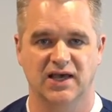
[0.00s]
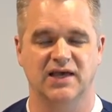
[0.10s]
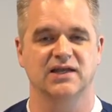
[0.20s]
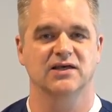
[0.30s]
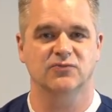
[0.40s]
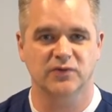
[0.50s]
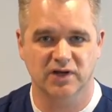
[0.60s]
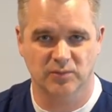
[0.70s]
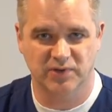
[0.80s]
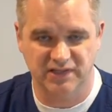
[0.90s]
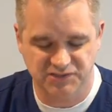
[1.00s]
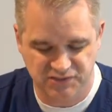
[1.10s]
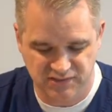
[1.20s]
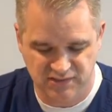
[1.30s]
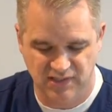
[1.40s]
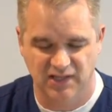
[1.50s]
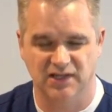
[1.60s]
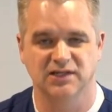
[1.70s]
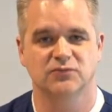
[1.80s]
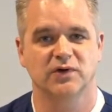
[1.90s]
And if we are patient
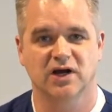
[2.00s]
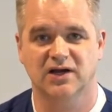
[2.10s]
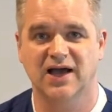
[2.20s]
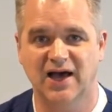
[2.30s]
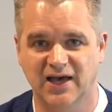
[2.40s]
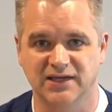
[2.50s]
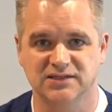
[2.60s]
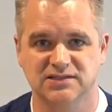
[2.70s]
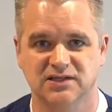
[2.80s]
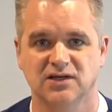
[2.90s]
and if we are kind,